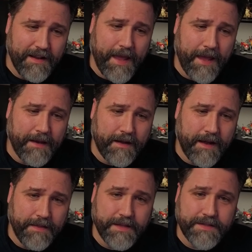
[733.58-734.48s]
And
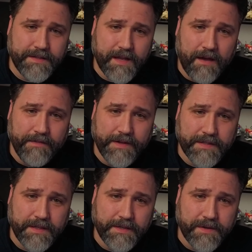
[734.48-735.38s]
this
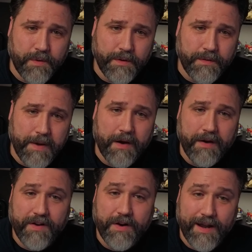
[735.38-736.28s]
obviously is going to marry
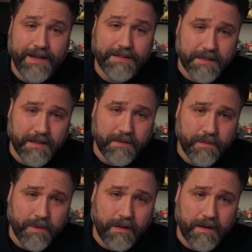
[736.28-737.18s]
very nicely
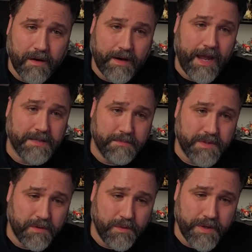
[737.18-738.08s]
with our CAASM
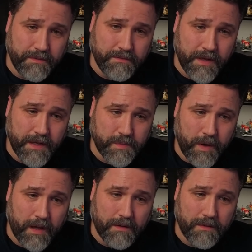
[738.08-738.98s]
solution as
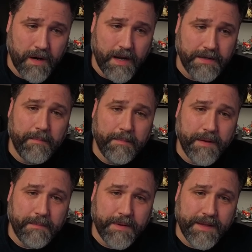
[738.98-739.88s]
well, right?
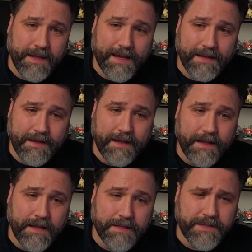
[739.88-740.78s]
But the idea
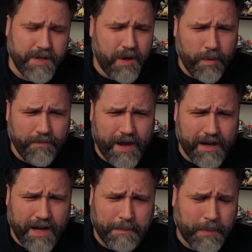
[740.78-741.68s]
is we've got
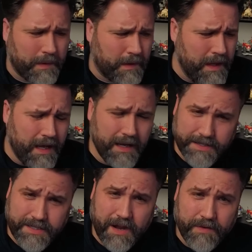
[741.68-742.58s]
a couple
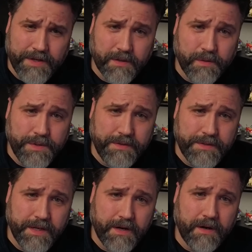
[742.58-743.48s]
discovery
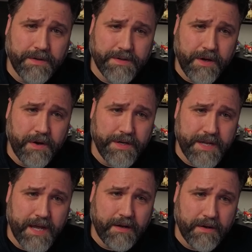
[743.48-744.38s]
solutions in our security
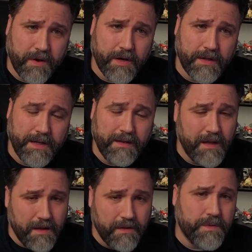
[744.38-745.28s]
stack currently.
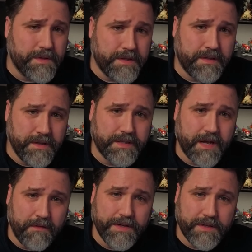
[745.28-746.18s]
Those
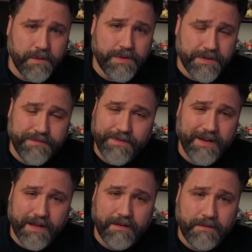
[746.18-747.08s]
discovery solutions
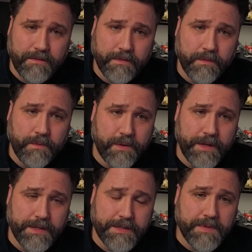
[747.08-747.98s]
feed in to Axonious.